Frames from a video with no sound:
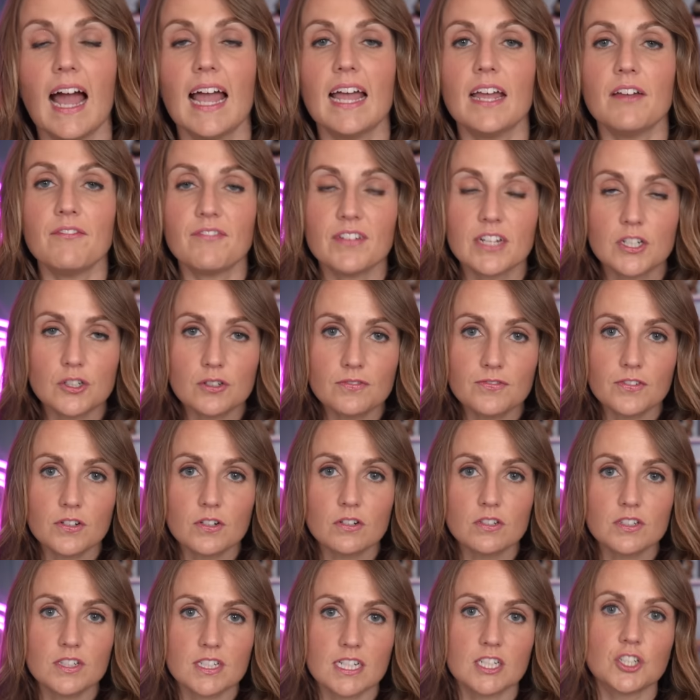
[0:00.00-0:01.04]
In vitro
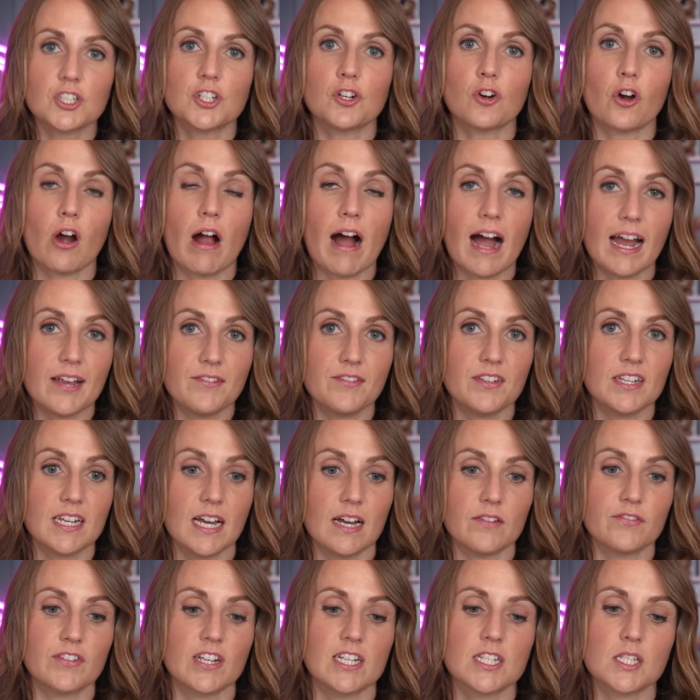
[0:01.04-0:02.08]
fertilization, or
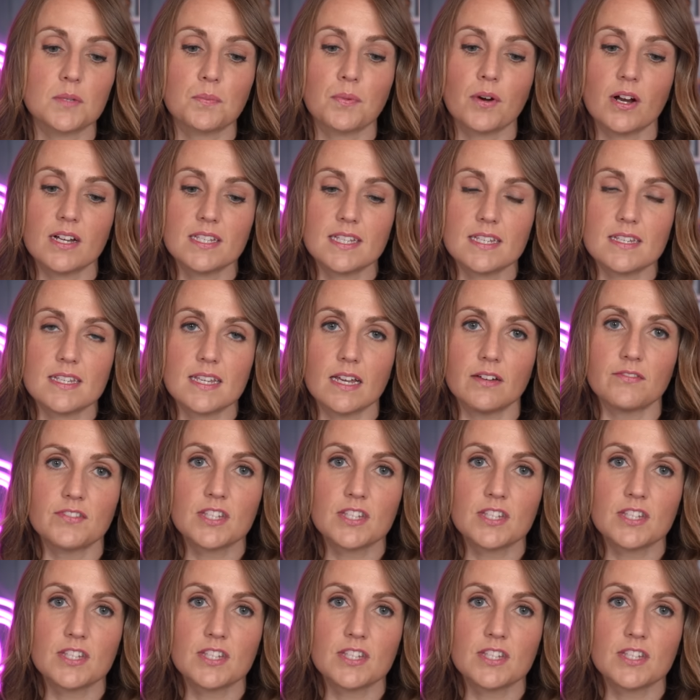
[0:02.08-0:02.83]
IVF, is the process of